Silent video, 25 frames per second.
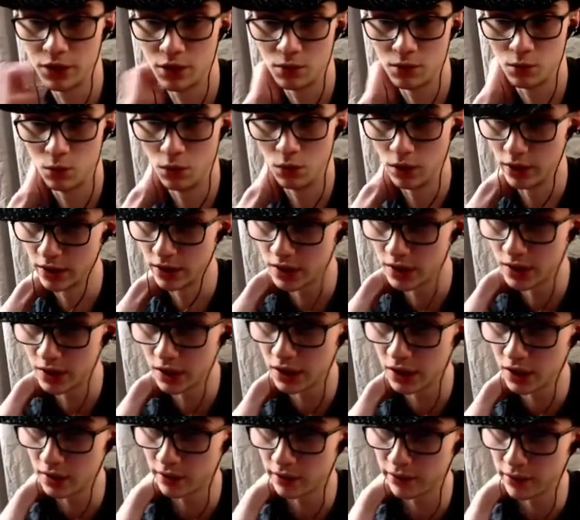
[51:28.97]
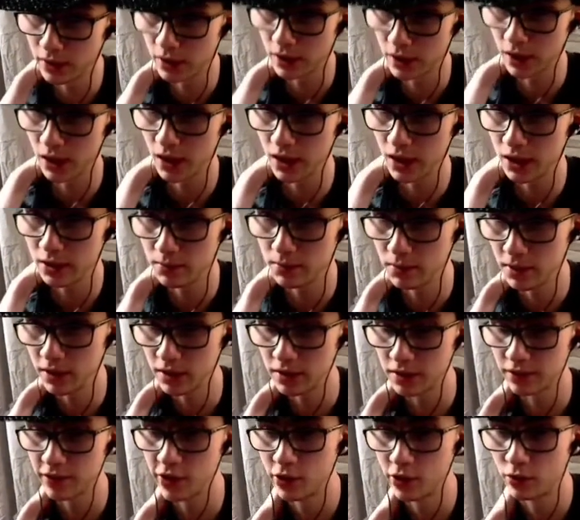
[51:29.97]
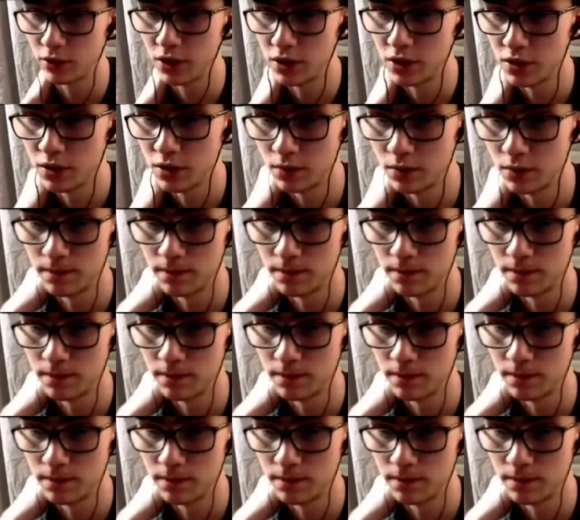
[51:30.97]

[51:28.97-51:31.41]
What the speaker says: want to sit here for like 80 minutes if I don't need to.